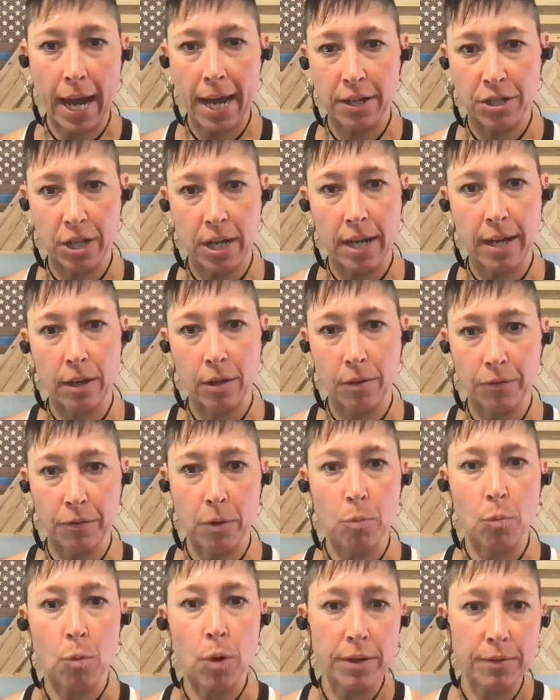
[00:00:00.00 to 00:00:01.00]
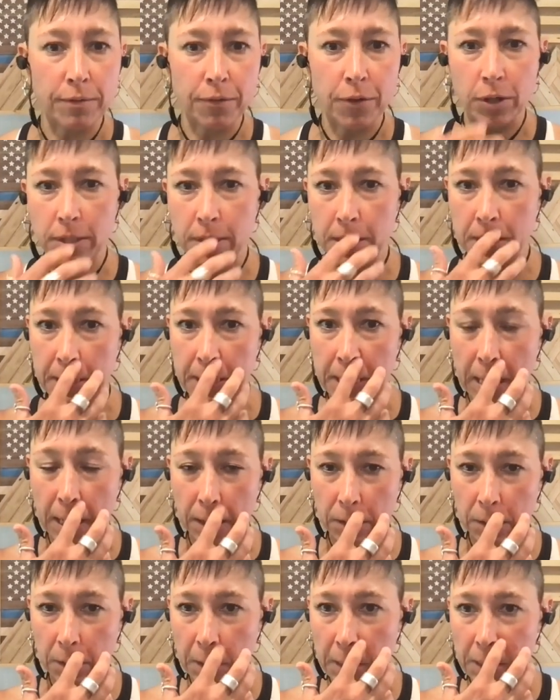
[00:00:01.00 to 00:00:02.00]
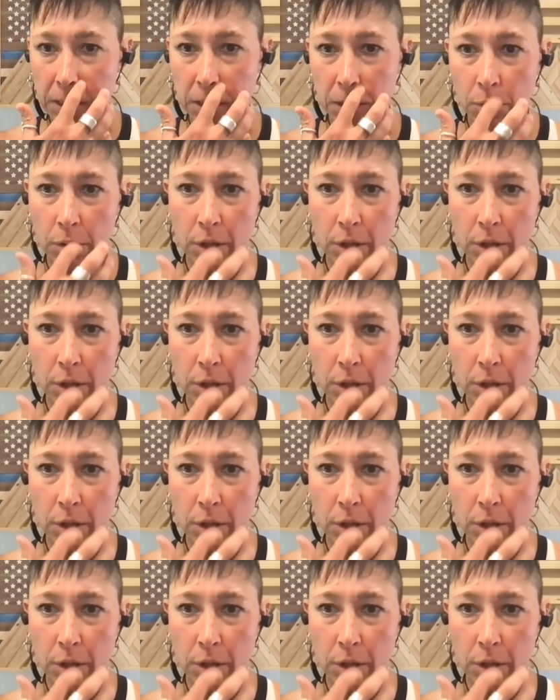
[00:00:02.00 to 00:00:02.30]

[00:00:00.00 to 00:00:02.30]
agile from one foot to the other and mm-hmm.